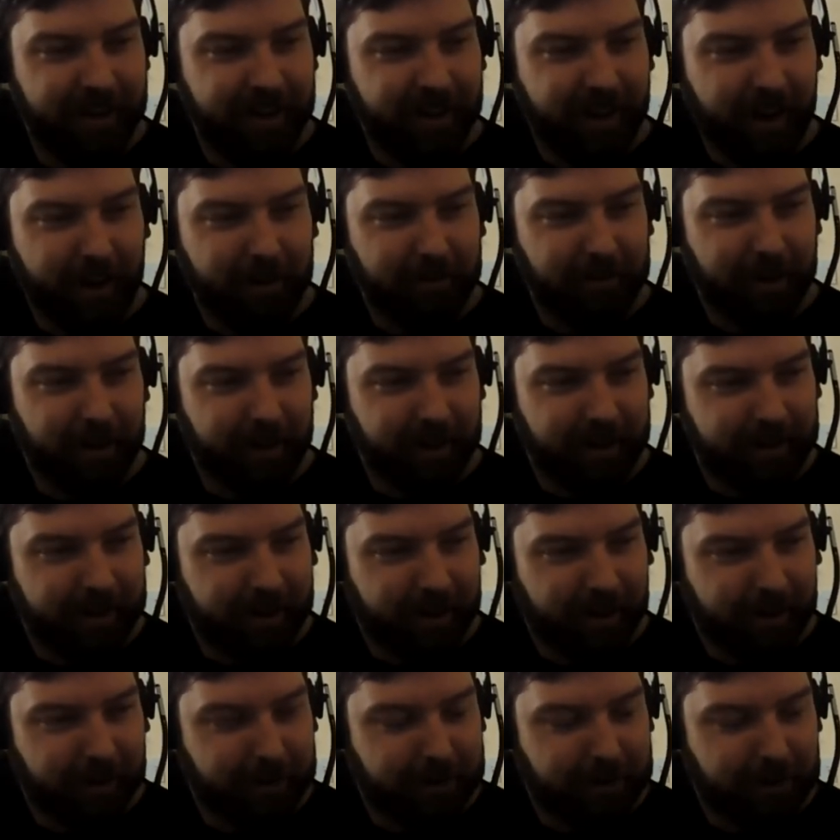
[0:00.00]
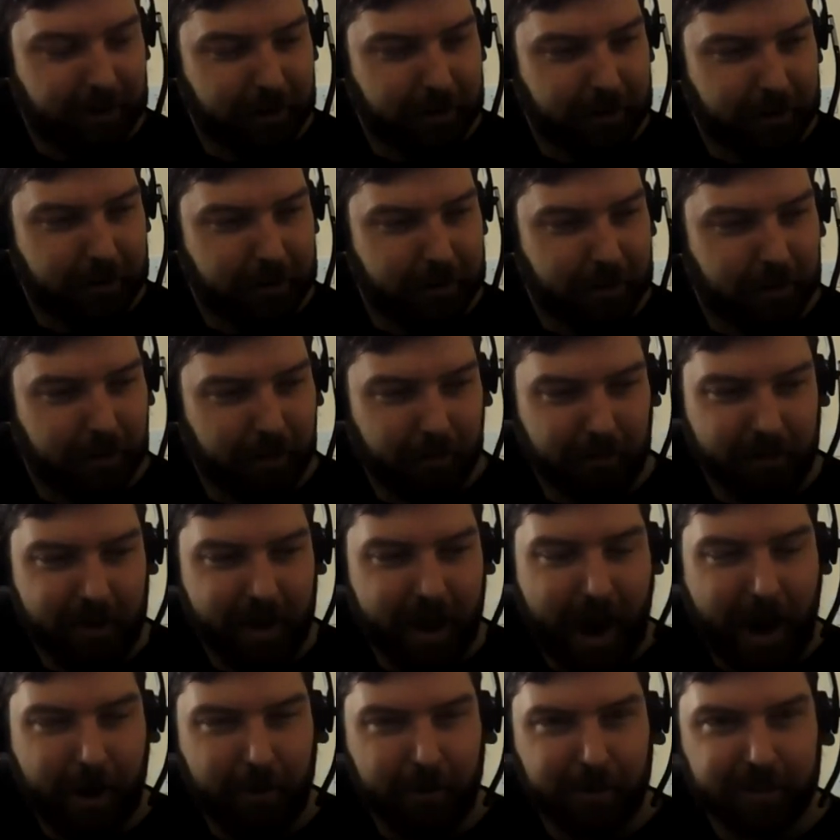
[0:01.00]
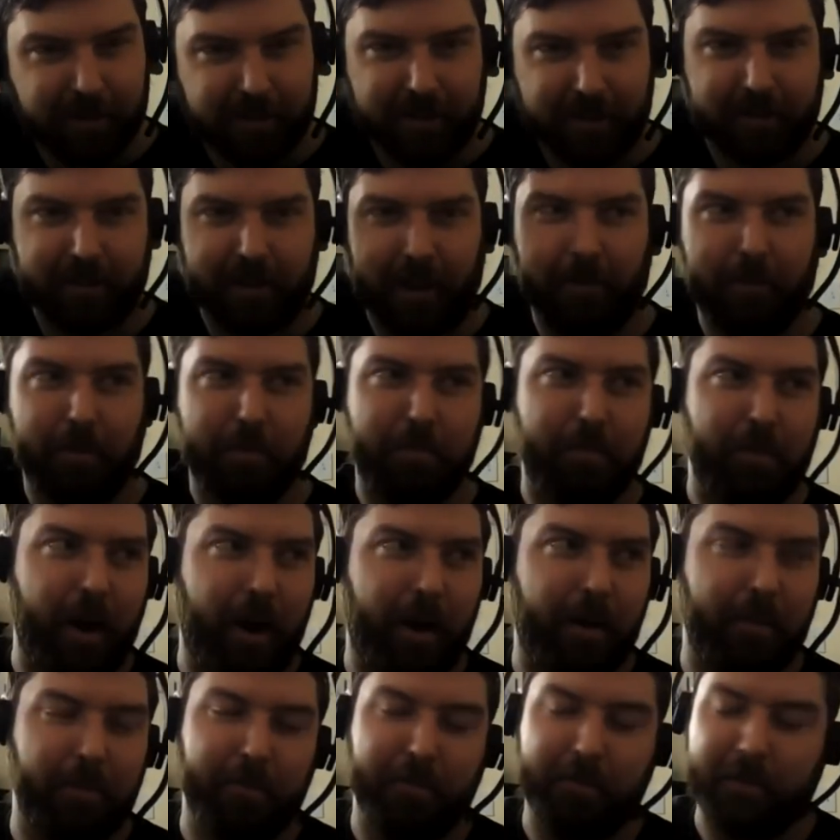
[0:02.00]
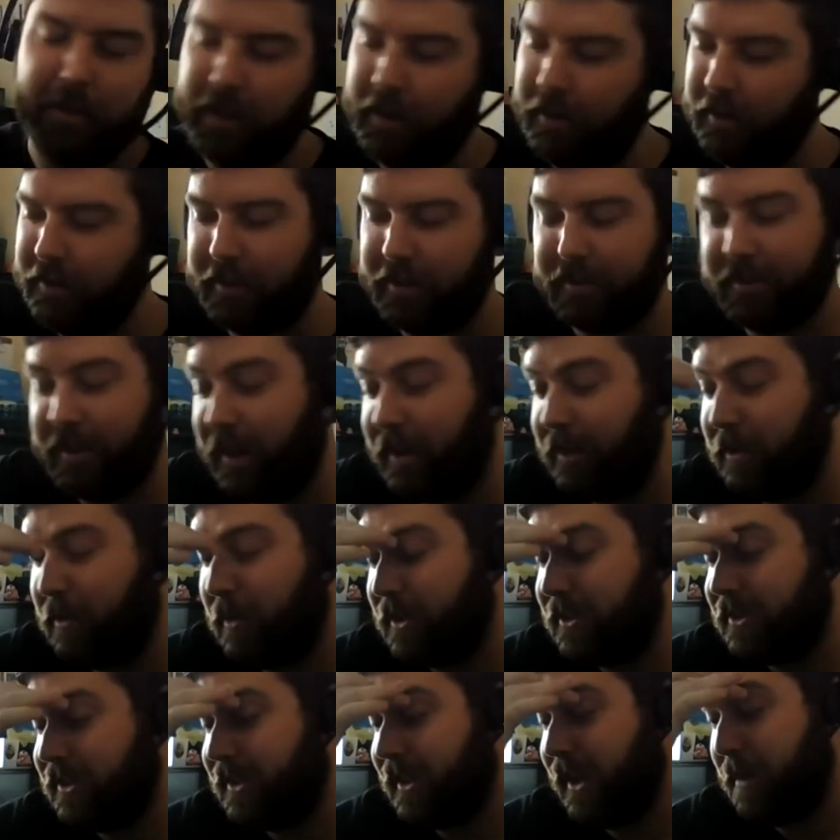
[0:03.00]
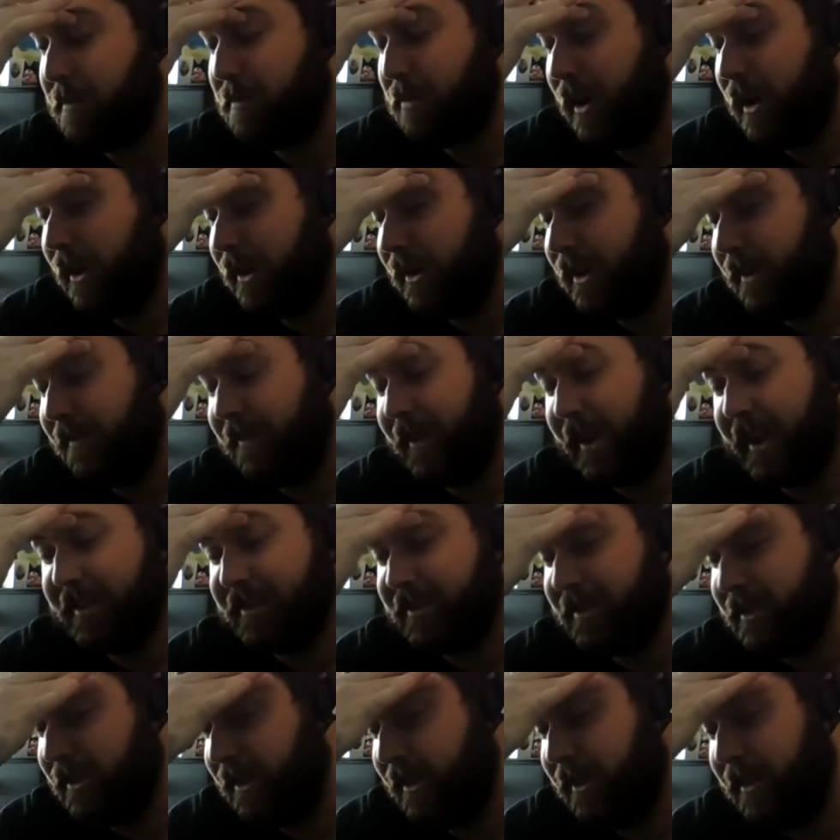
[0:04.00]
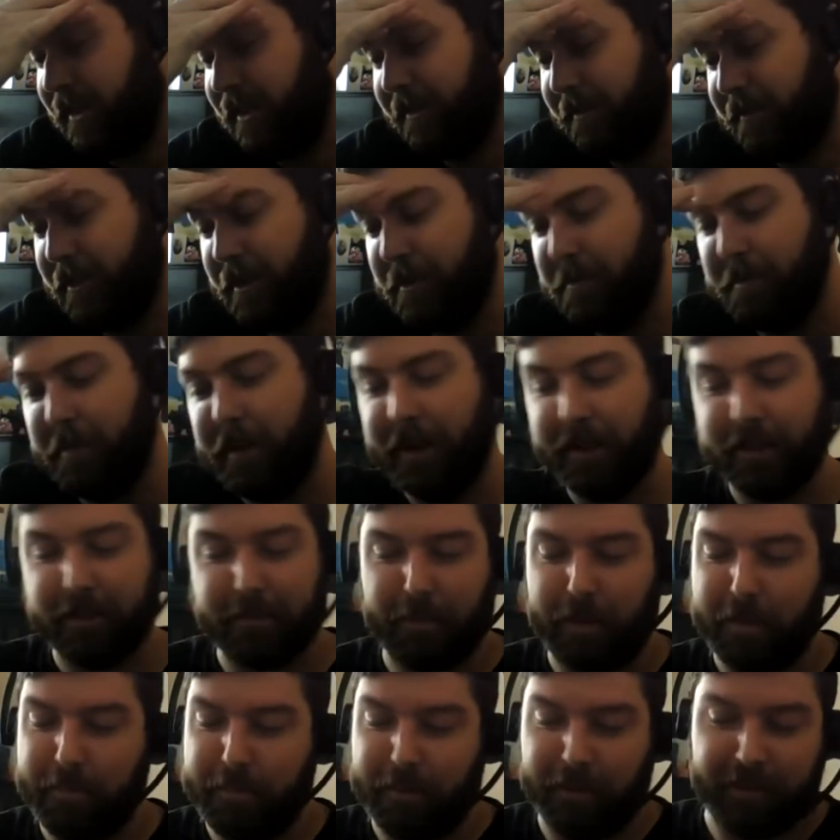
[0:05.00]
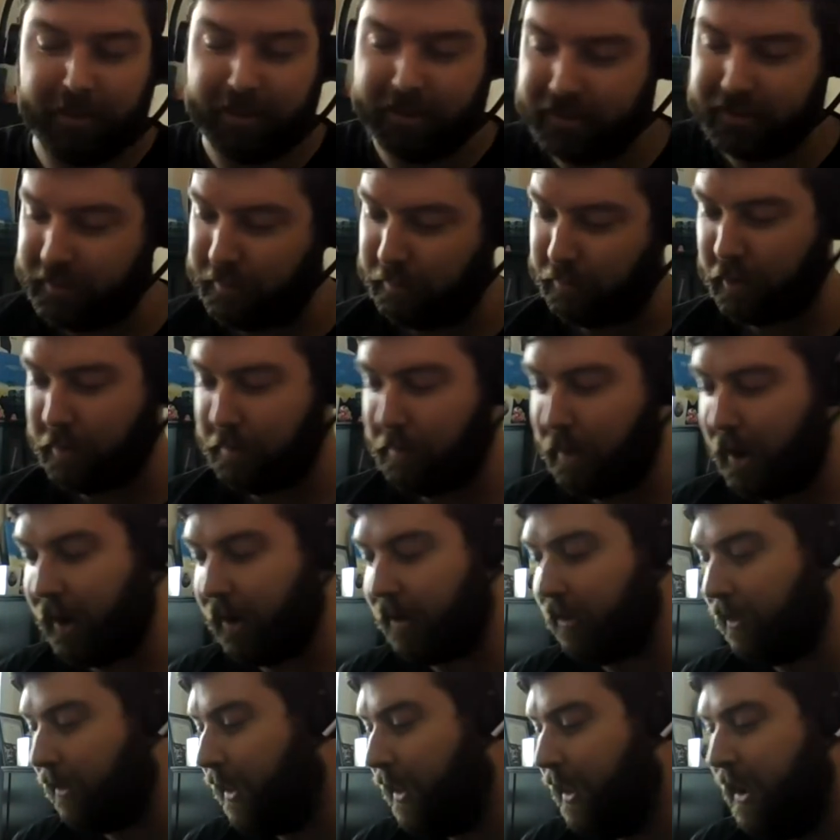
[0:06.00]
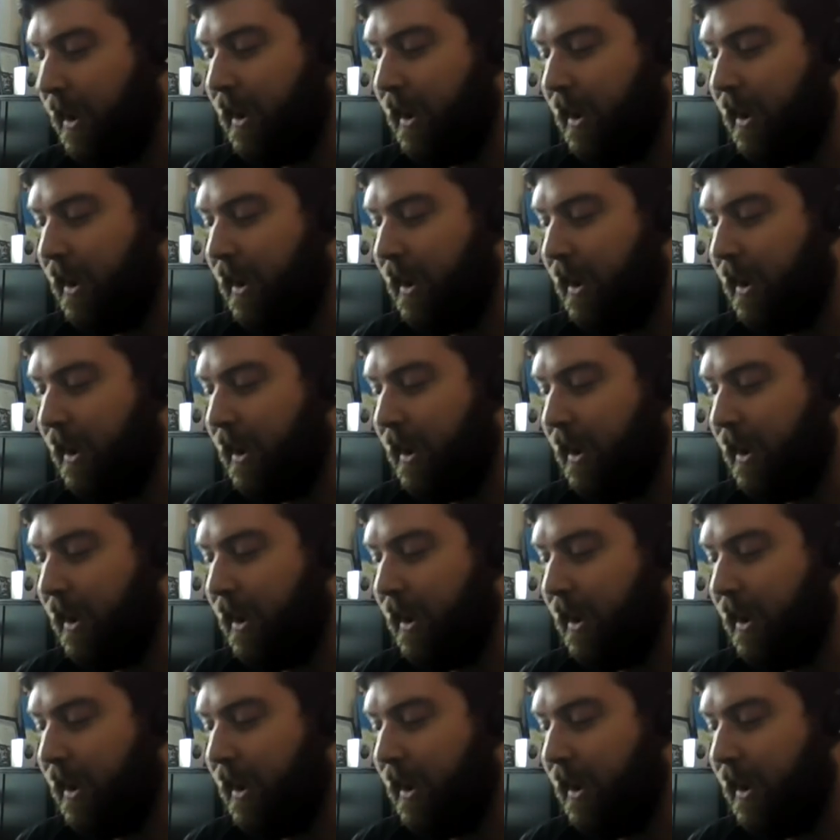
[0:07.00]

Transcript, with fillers: I read, you know, it took three hours to solve a problem, you know, design question that I probably could have answered in a few minutes by building a simpler model.